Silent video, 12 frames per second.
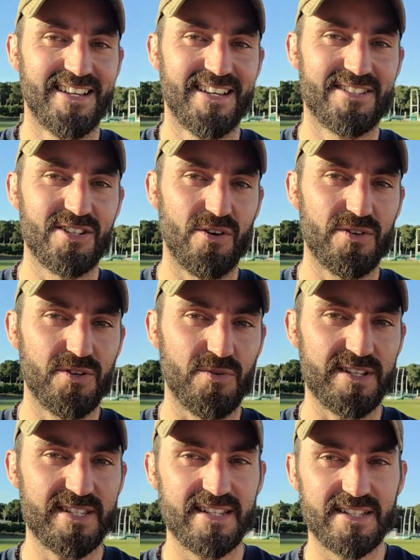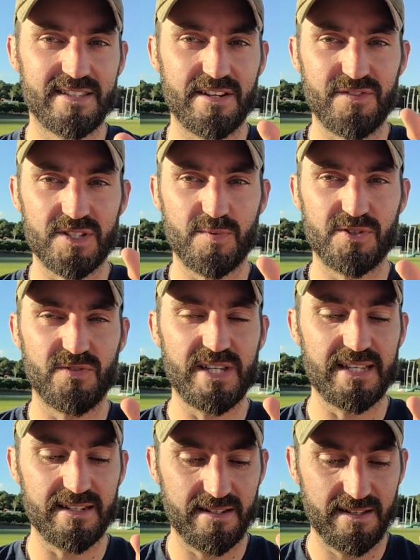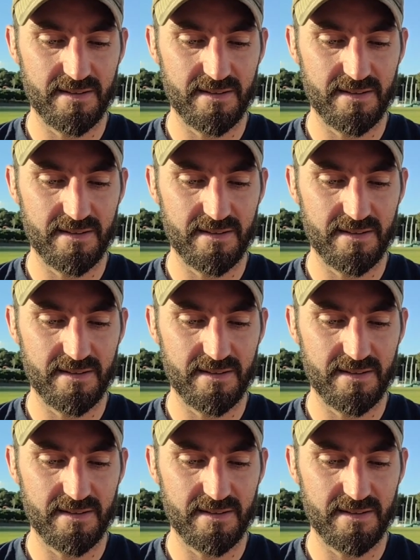So you want to see this difference between,